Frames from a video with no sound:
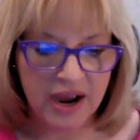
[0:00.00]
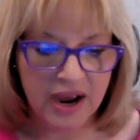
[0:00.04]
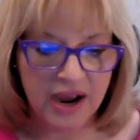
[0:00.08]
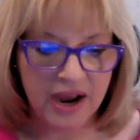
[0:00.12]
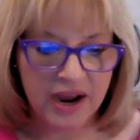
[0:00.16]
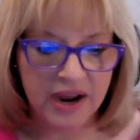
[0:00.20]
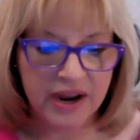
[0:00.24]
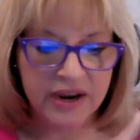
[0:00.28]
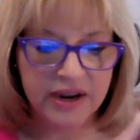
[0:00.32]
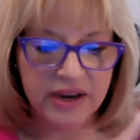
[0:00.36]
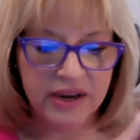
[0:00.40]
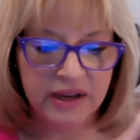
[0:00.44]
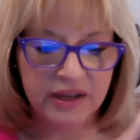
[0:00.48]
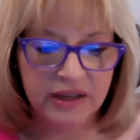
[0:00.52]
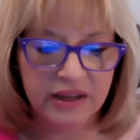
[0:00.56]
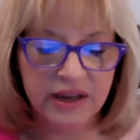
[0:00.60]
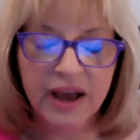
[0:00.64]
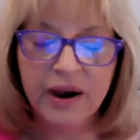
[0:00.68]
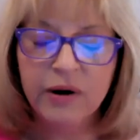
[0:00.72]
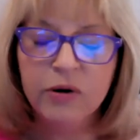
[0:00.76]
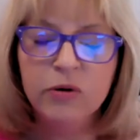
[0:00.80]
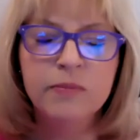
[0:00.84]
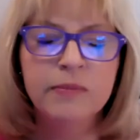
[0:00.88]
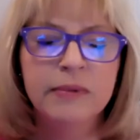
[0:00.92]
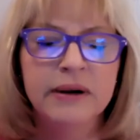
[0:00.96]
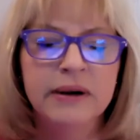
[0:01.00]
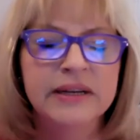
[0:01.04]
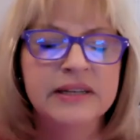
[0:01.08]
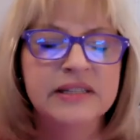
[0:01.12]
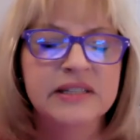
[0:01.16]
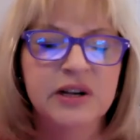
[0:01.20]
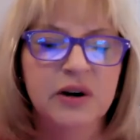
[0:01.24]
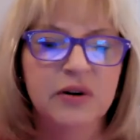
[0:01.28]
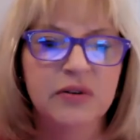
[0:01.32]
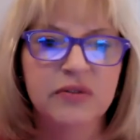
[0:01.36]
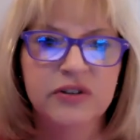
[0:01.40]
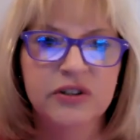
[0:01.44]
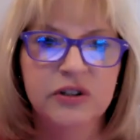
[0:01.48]
I allowed
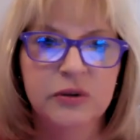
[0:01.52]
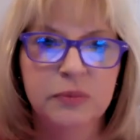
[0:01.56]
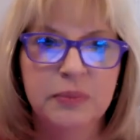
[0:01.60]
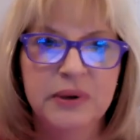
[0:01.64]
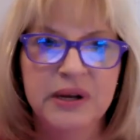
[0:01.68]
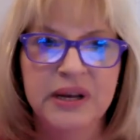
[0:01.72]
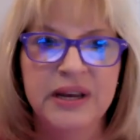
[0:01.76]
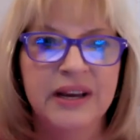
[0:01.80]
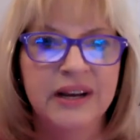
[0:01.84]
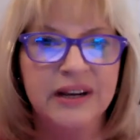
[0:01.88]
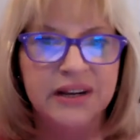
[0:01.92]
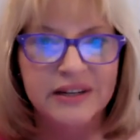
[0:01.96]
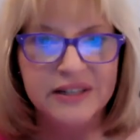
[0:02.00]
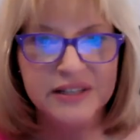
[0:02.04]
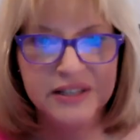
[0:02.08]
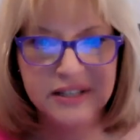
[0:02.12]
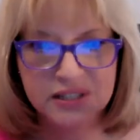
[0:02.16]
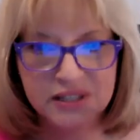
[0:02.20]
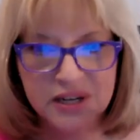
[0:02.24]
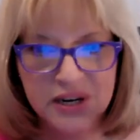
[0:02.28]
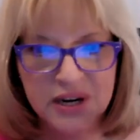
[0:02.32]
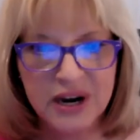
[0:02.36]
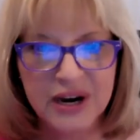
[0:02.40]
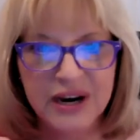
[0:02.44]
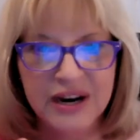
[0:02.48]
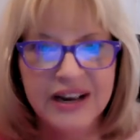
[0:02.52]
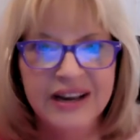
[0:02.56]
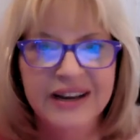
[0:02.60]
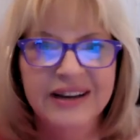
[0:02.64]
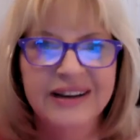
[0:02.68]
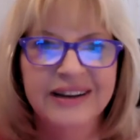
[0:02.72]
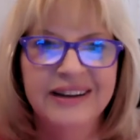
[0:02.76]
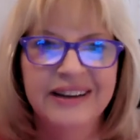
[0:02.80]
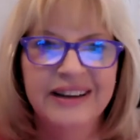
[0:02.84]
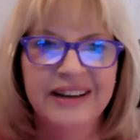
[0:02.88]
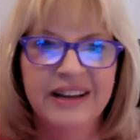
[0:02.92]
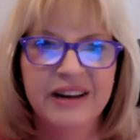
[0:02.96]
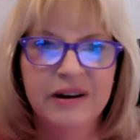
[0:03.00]
myself to be stuck
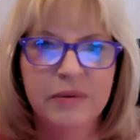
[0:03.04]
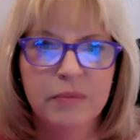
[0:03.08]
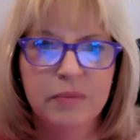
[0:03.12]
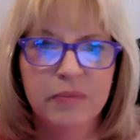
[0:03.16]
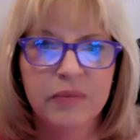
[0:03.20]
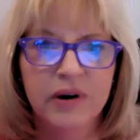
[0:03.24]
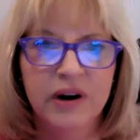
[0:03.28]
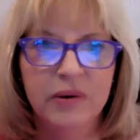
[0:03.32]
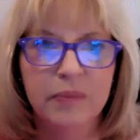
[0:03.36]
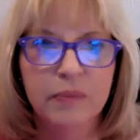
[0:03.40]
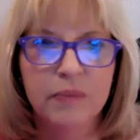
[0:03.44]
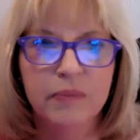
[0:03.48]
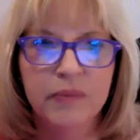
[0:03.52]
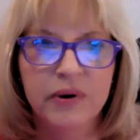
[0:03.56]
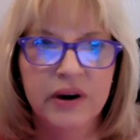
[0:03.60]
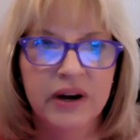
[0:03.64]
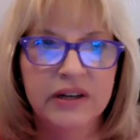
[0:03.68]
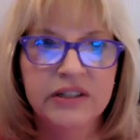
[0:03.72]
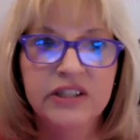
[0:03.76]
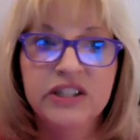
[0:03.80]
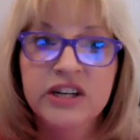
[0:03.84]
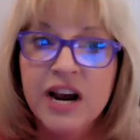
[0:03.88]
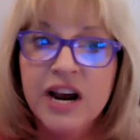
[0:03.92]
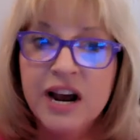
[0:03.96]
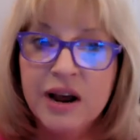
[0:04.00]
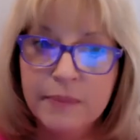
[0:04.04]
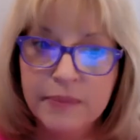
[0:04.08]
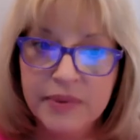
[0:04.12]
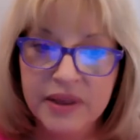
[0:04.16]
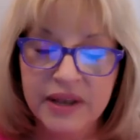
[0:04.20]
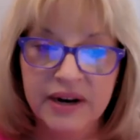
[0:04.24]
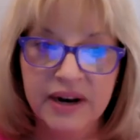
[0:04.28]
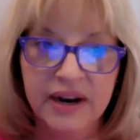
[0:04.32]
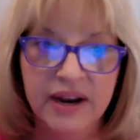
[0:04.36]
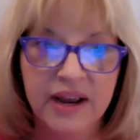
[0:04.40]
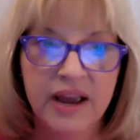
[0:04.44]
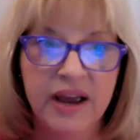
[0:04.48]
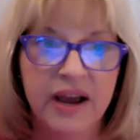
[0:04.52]
in a job
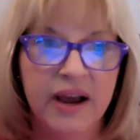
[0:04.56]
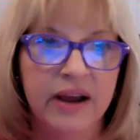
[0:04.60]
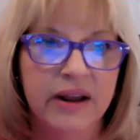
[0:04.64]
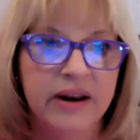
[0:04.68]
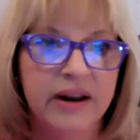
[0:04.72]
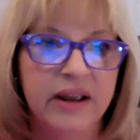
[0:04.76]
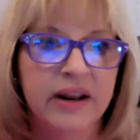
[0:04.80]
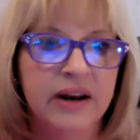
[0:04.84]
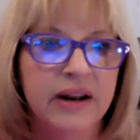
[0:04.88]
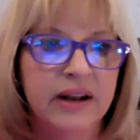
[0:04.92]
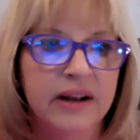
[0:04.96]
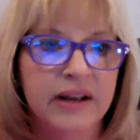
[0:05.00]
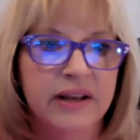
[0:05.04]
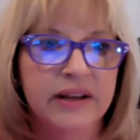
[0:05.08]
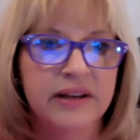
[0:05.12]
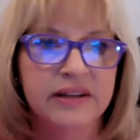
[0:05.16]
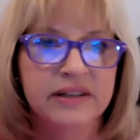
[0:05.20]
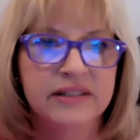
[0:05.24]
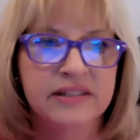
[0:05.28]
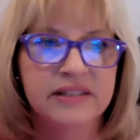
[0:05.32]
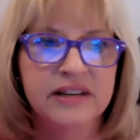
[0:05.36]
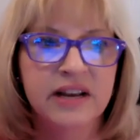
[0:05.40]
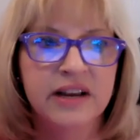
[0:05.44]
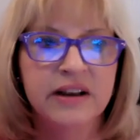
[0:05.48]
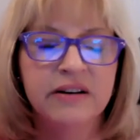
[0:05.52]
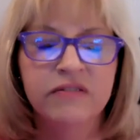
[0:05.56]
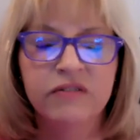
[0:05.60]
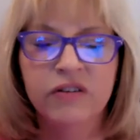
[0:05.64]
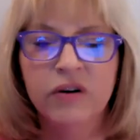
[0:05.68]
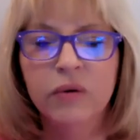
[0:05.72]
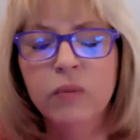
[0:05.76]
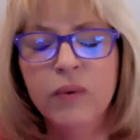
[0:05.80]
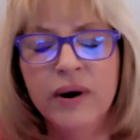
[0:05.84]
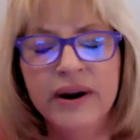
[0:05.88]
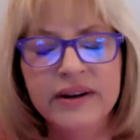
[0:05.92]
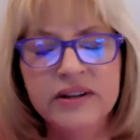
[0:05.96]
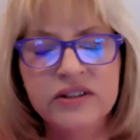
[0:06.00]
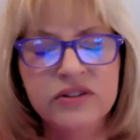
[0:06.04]
that I had, and I stayed for
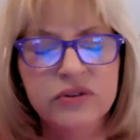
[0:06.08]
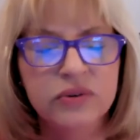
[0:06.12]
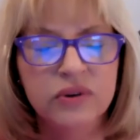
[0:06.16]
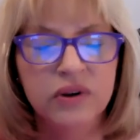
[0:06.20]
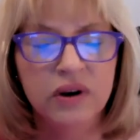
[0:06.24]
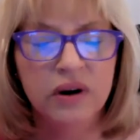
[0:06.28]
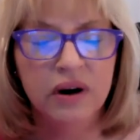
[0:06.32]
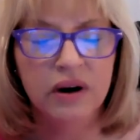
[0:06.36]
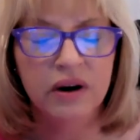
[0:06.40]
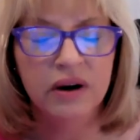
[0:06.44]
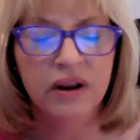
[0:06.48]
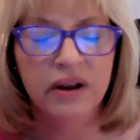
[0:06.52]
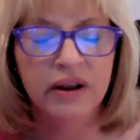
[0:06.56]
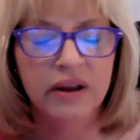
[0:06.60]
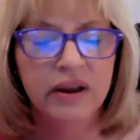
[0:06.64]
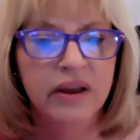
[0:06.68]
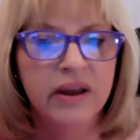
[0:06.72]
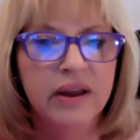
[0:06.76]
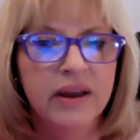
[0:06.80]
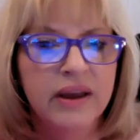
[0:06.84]
way too long.